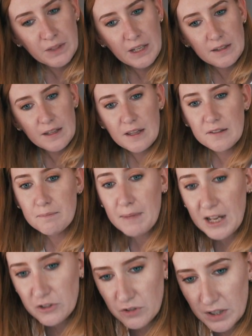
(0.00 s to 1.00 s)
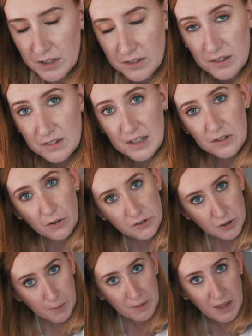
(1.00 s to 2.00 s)
And then there's a mattress that sits on
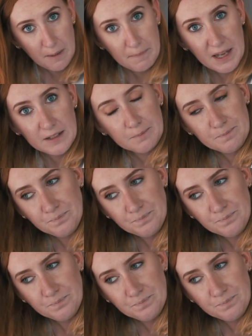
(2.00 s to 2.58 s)
top of that bed.